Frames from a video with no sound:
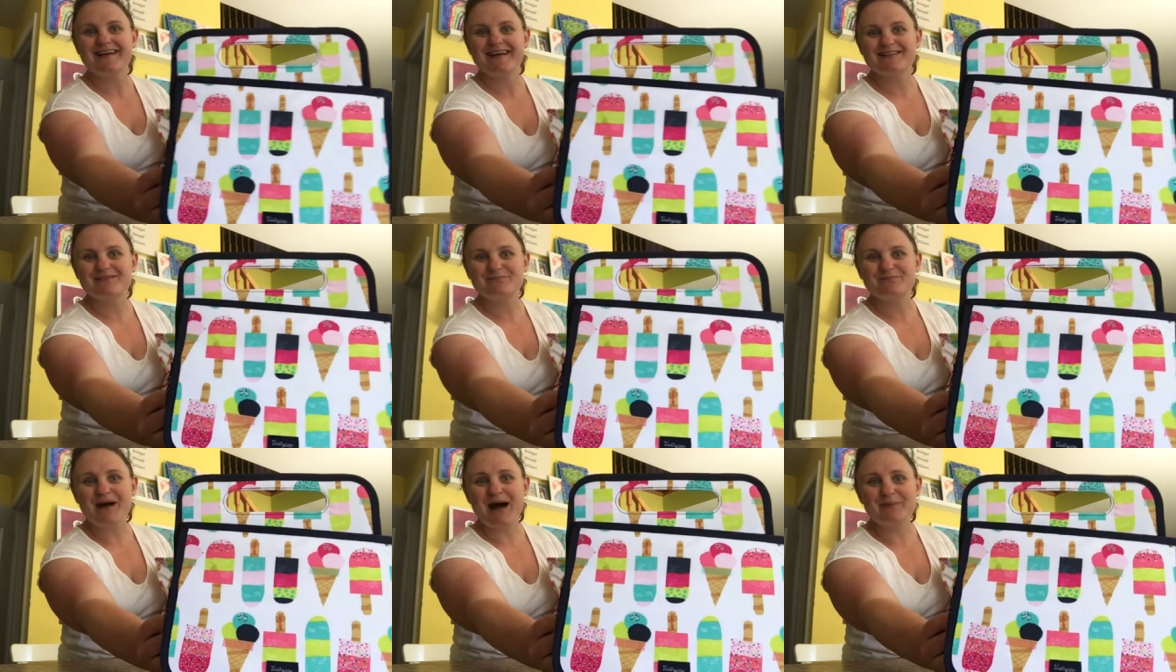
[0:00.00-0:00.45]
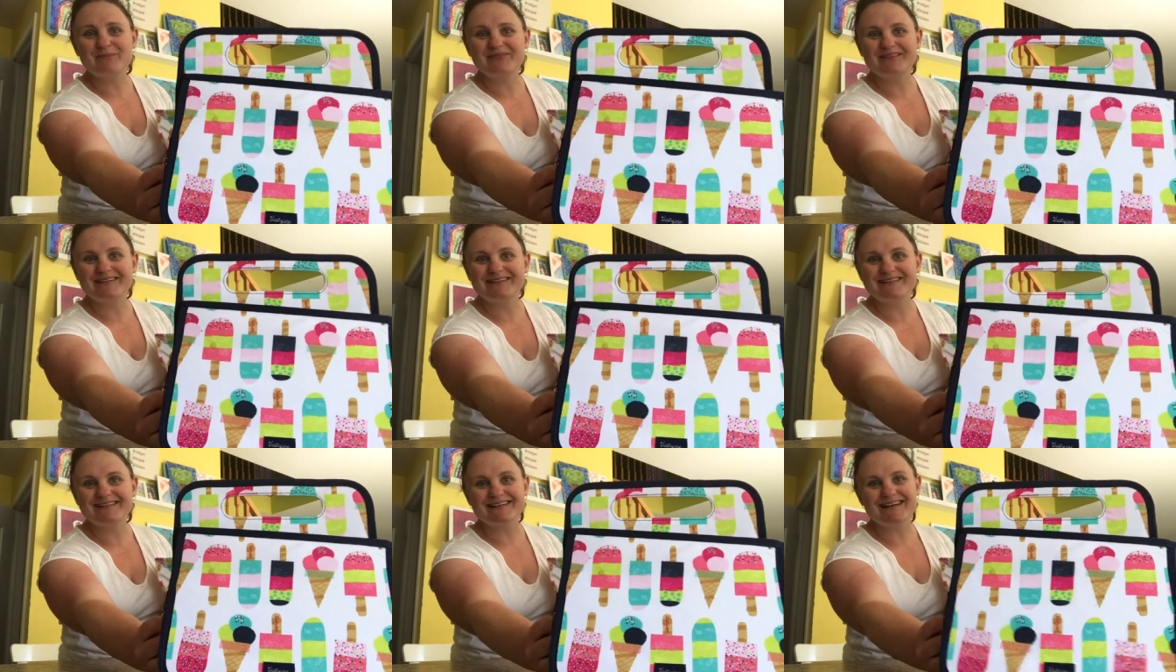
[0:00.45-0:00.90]
It's
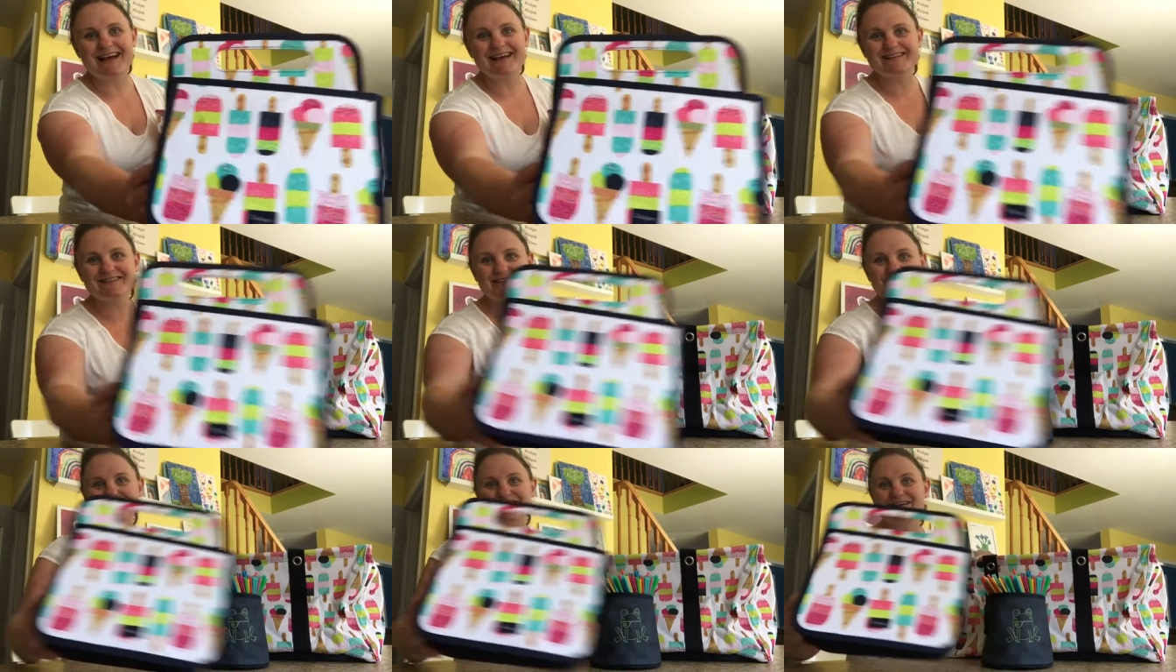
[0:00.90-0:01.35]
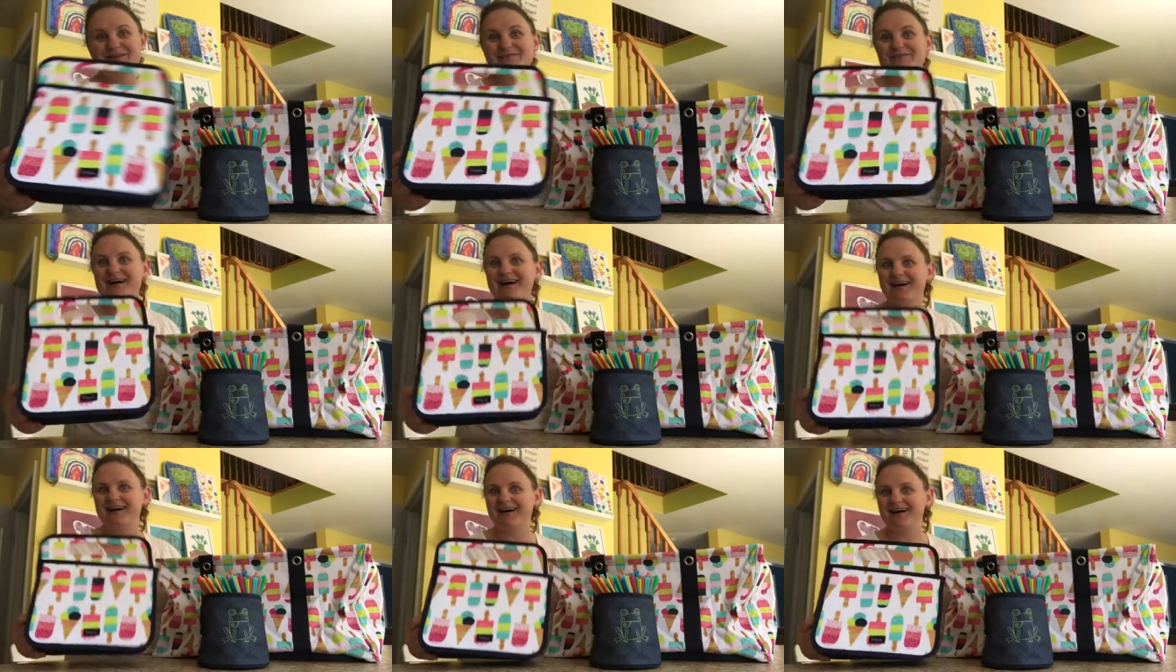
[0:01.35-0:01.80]
popsicles and ice
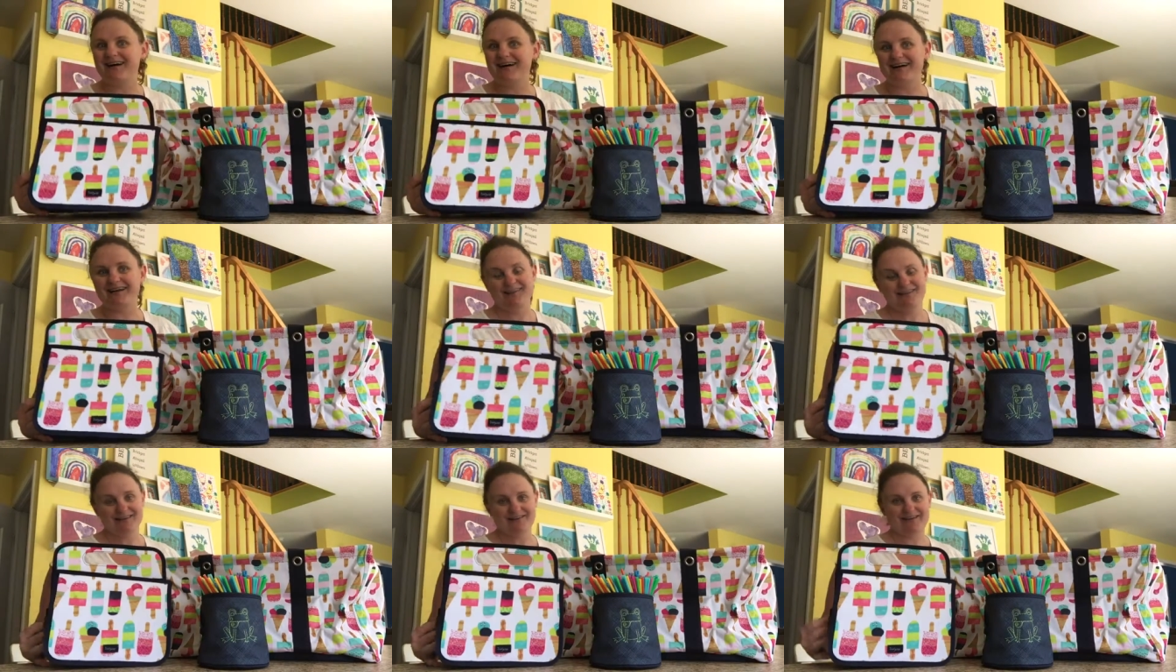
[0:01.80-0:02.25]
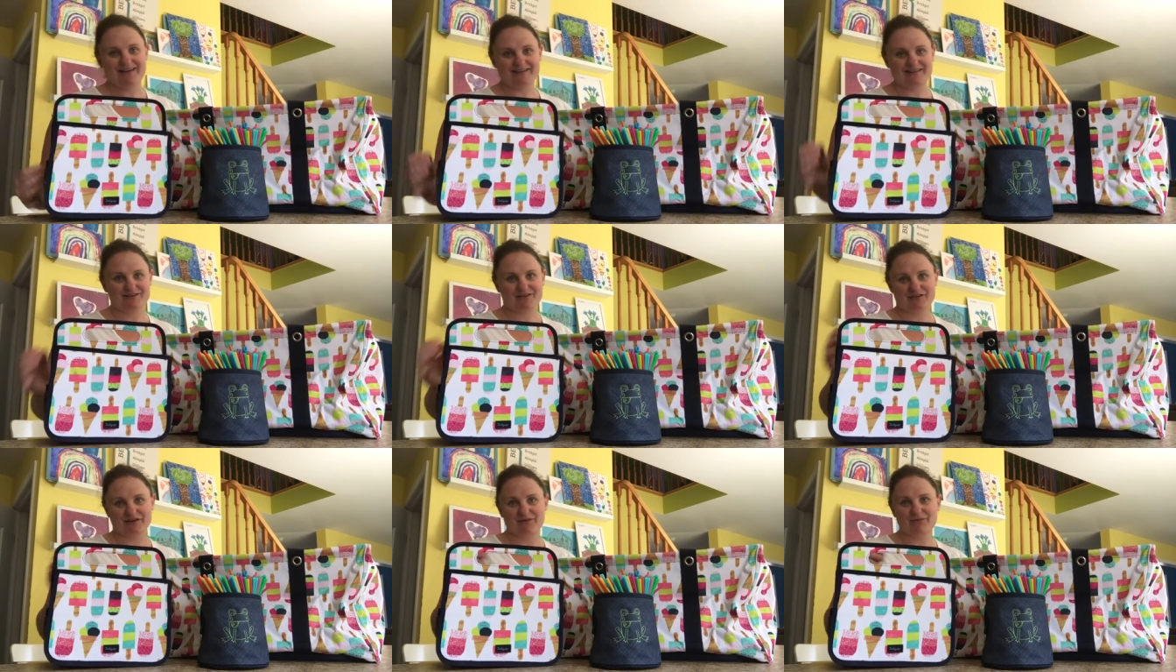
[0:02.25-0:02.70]
cream. Ah, I love
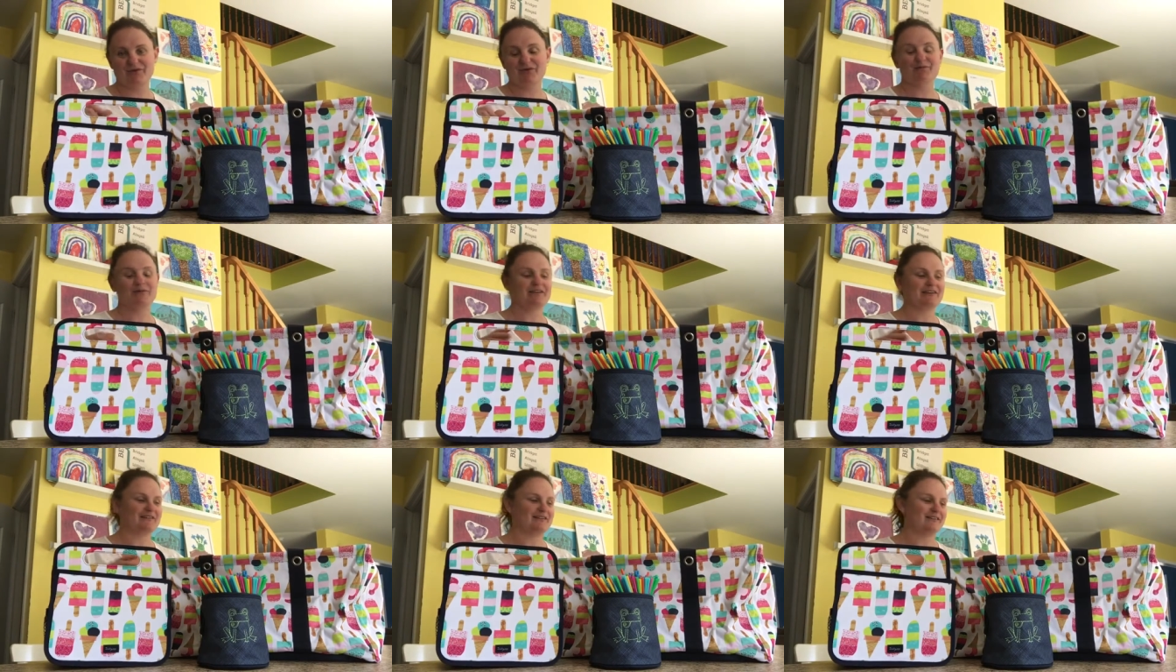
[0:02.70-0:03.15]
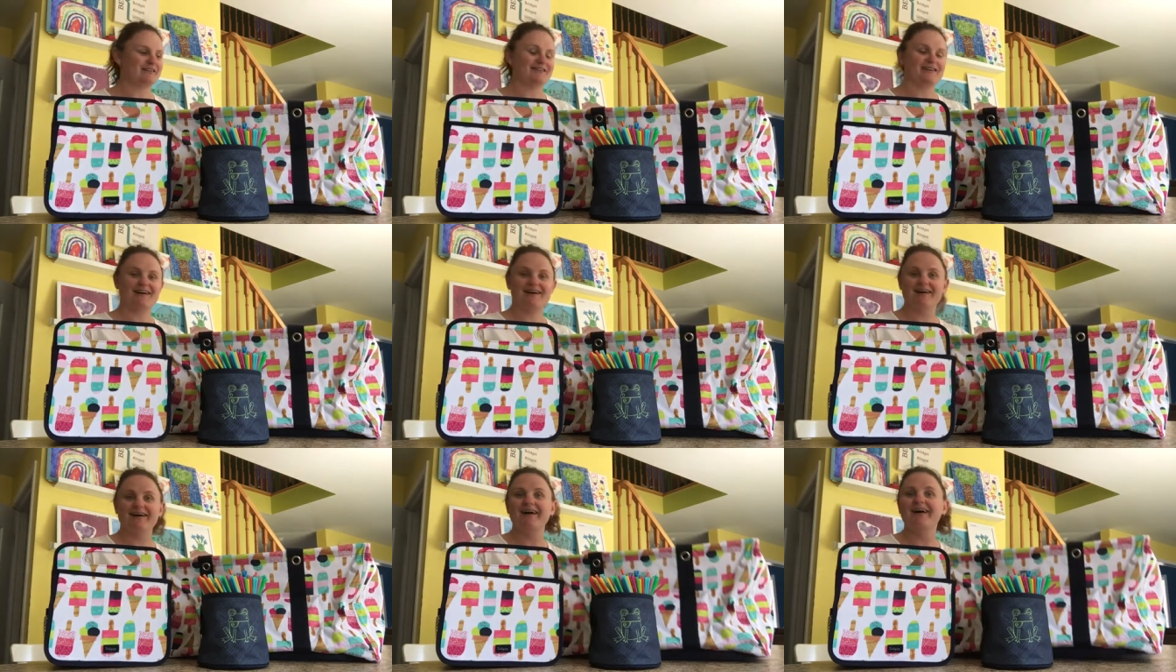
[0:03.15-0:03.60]
ice cream. Oh my goodness.